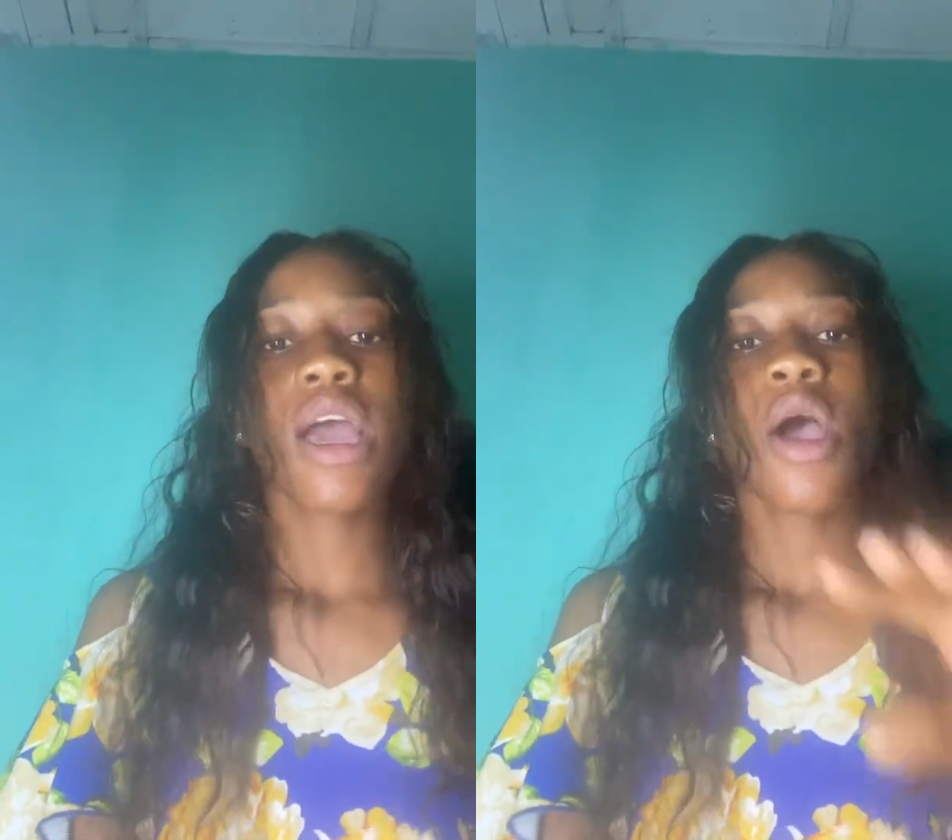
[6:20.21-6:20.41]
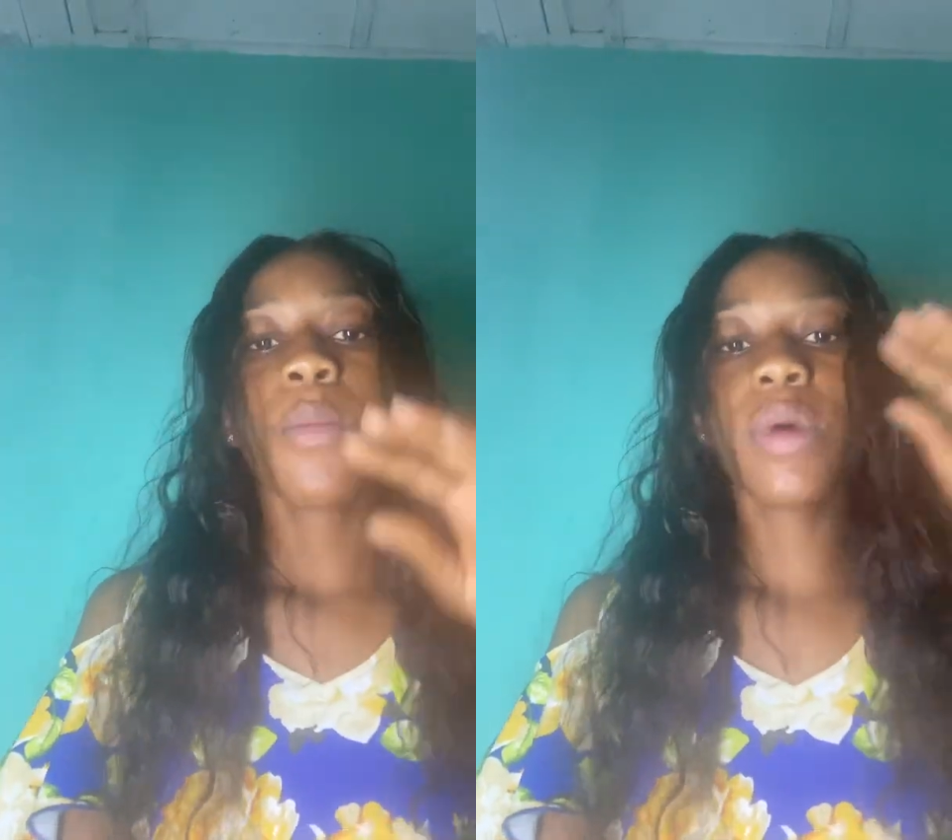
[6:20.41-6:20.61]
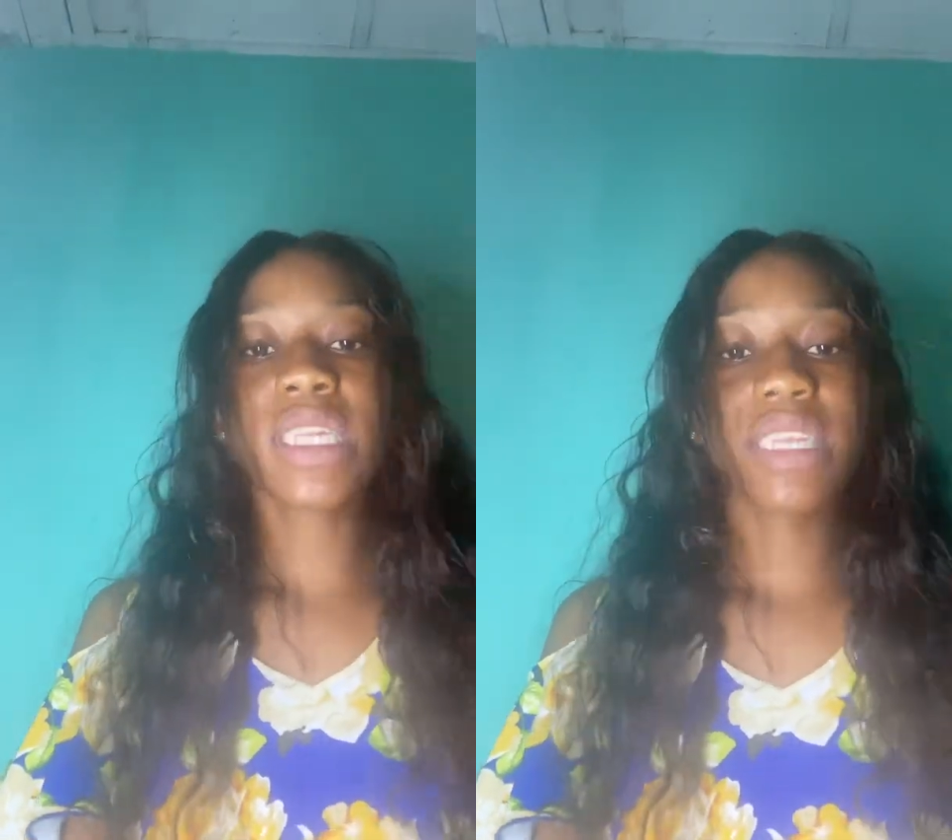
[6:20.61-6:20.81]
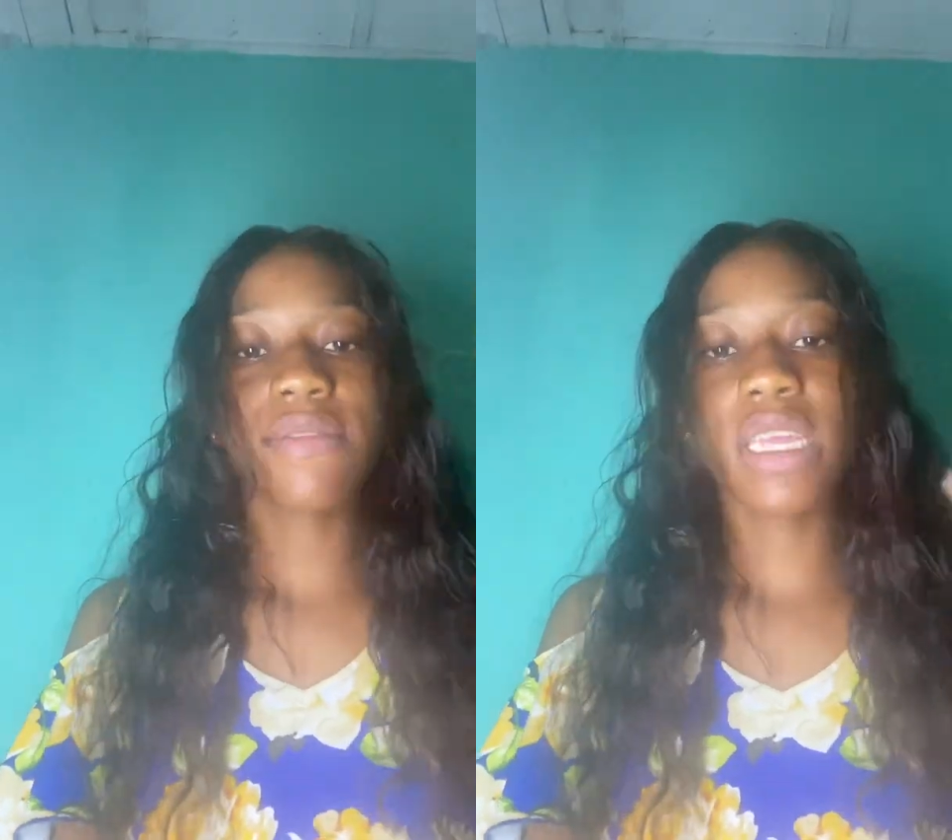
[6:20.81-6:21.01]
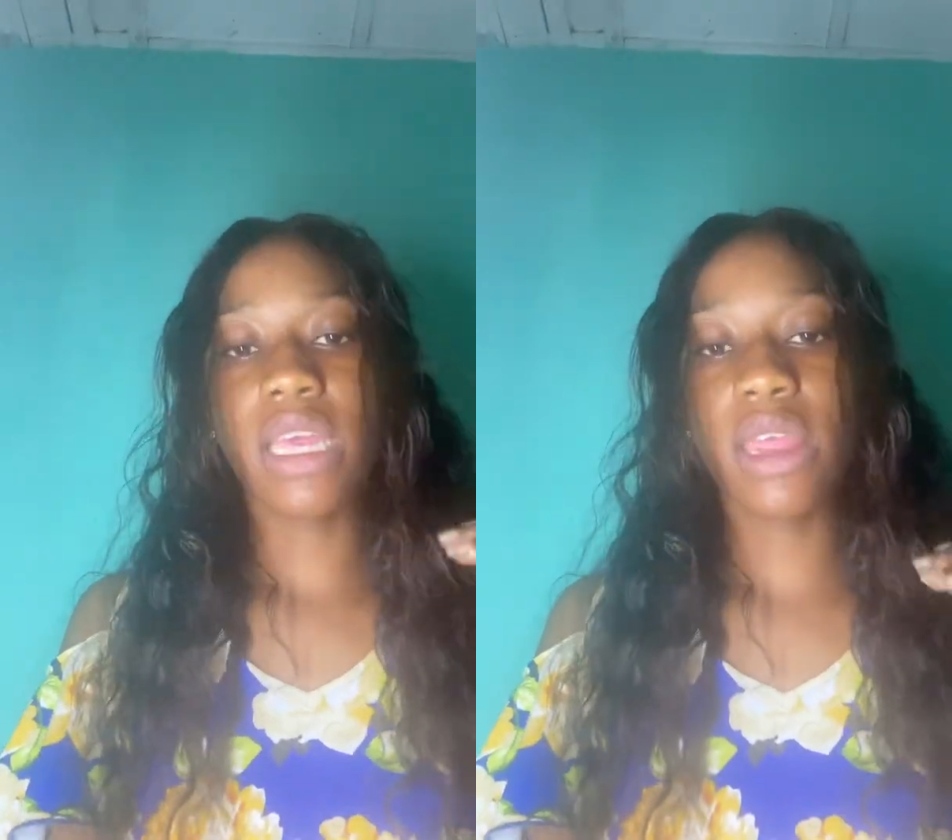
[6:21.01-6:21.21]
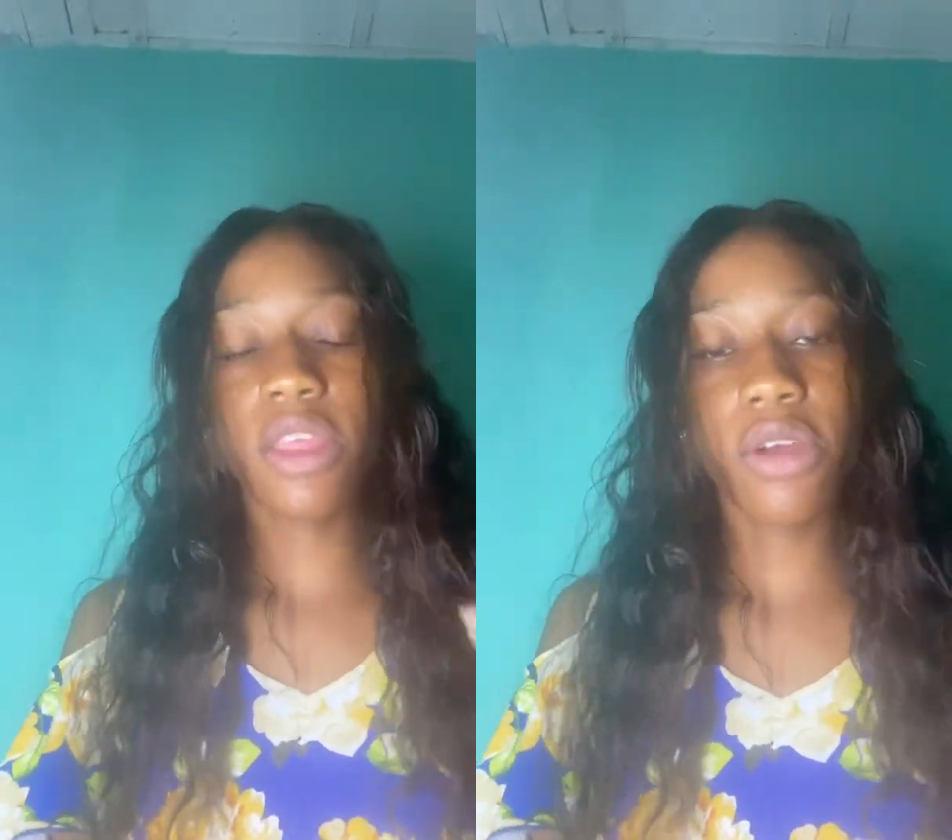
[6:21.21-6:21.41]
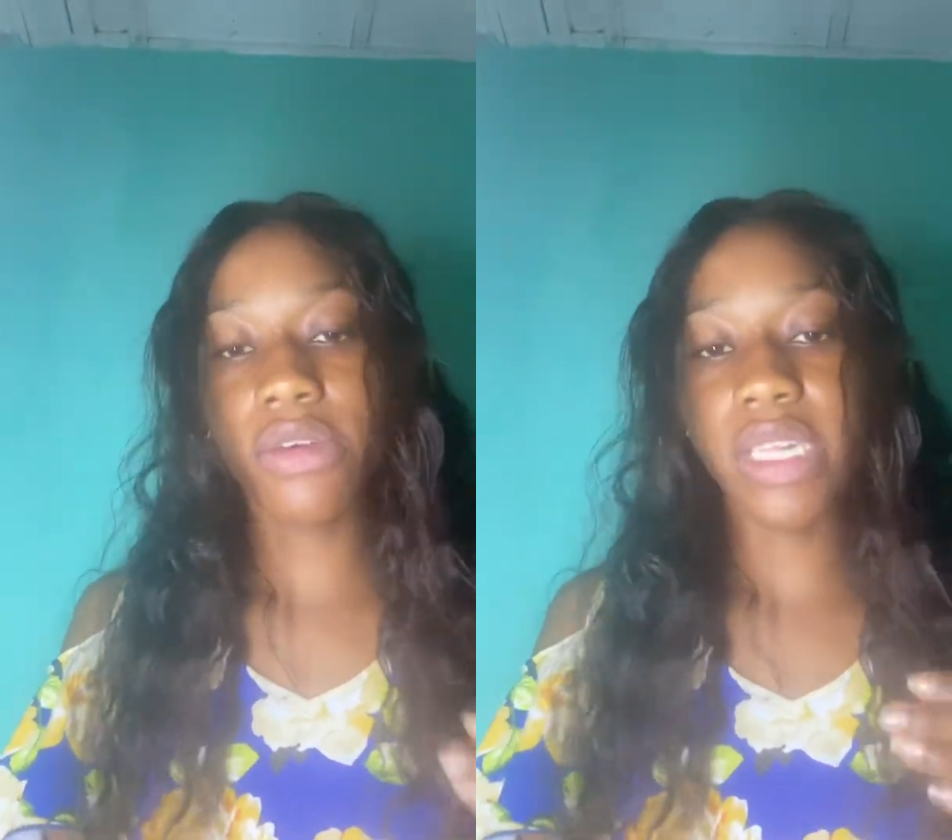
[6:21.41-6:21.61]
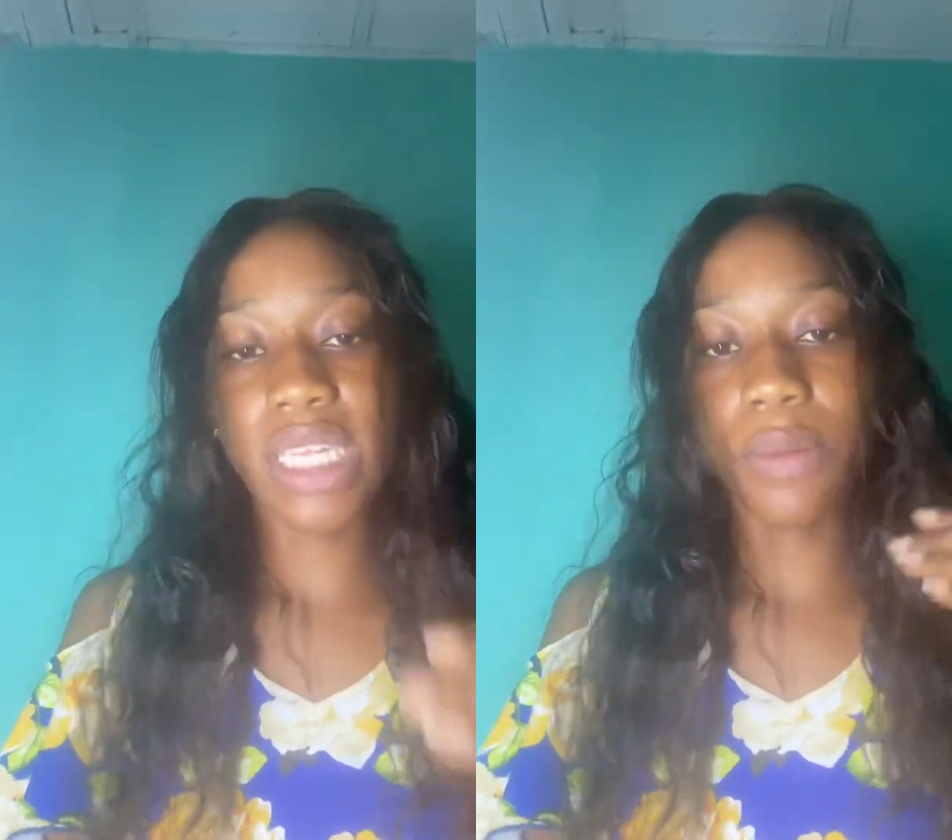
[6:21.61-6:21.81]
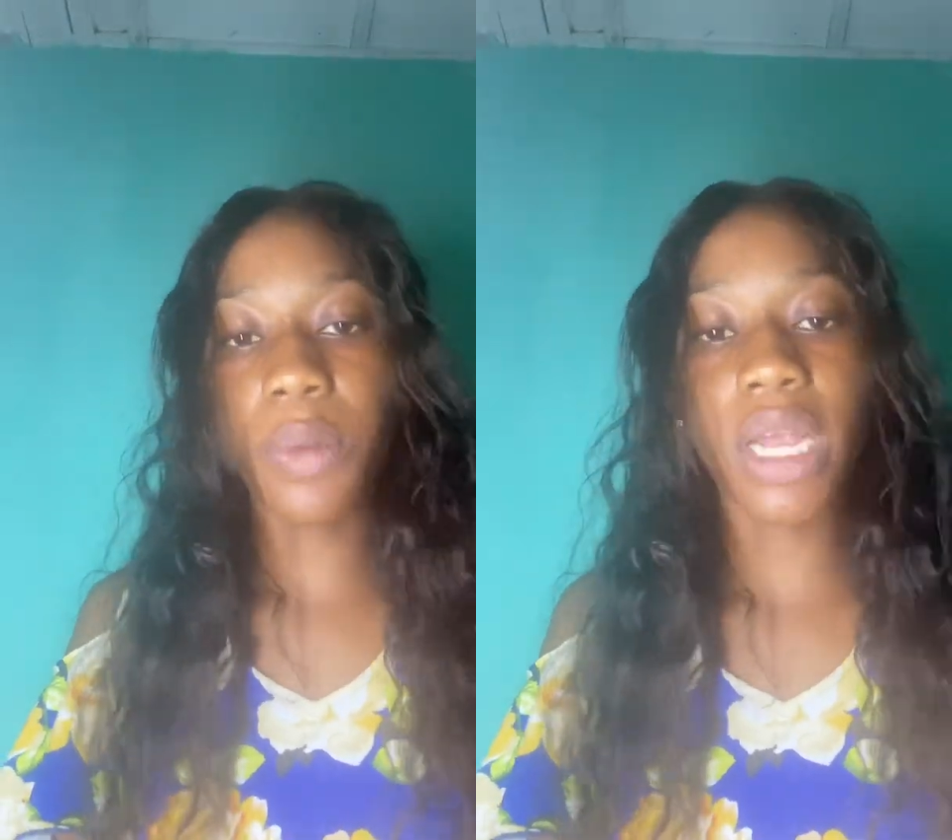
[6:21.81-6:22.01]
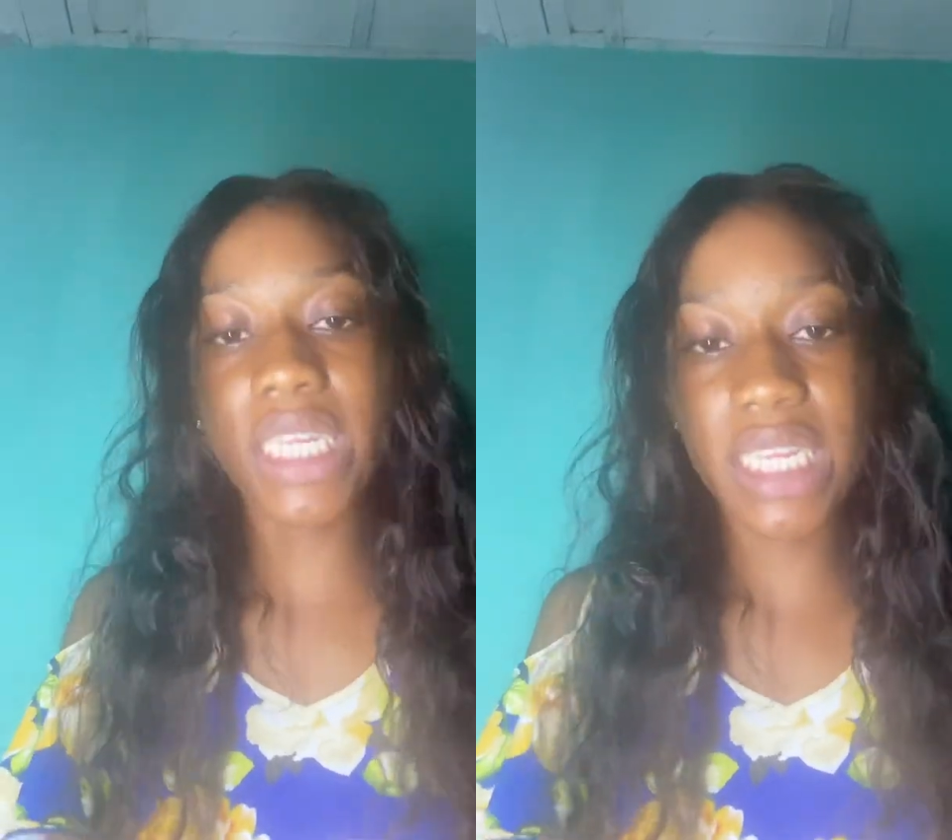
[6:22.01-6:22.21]
most of the theories and
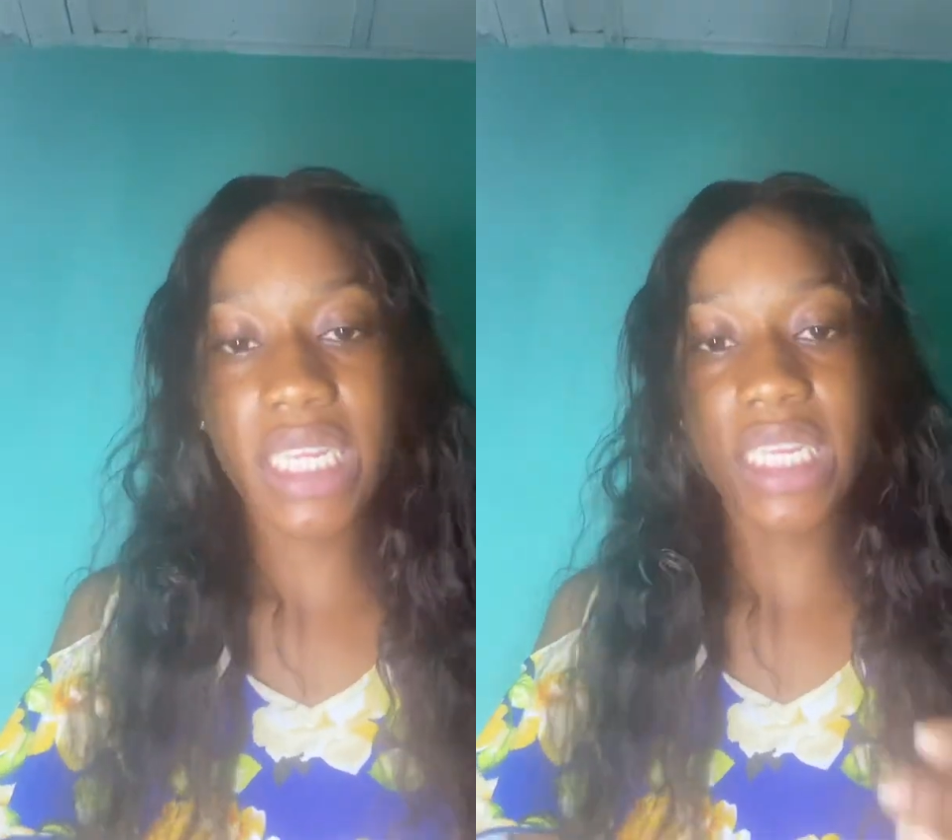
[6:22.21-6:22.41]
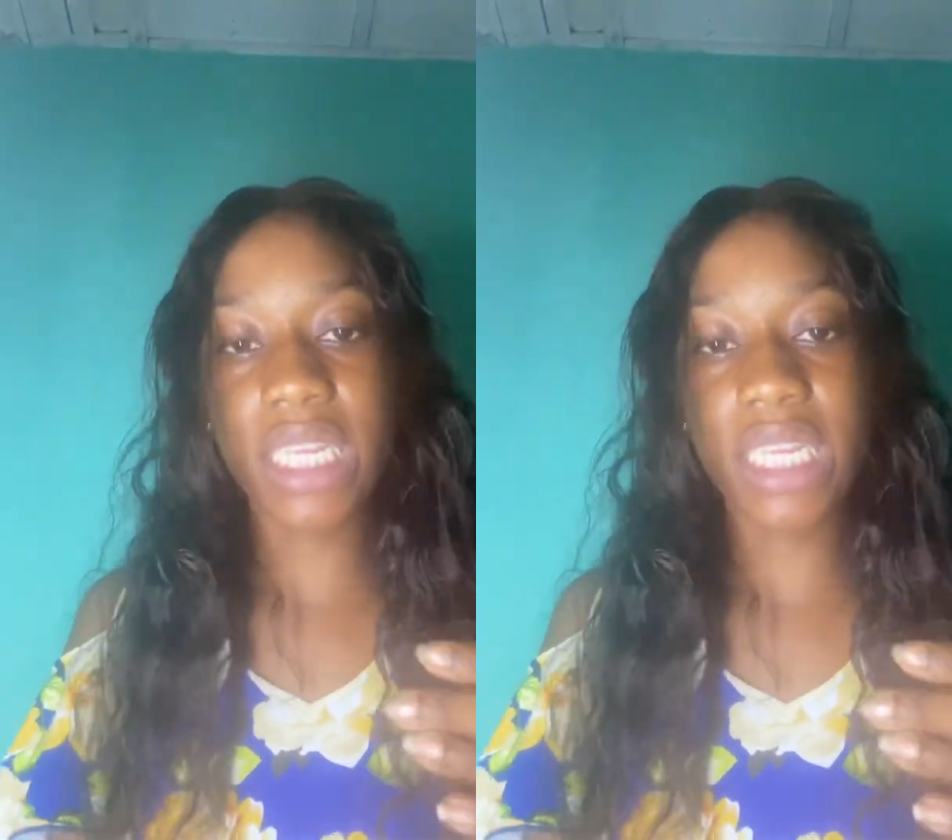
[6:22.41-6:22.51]
policies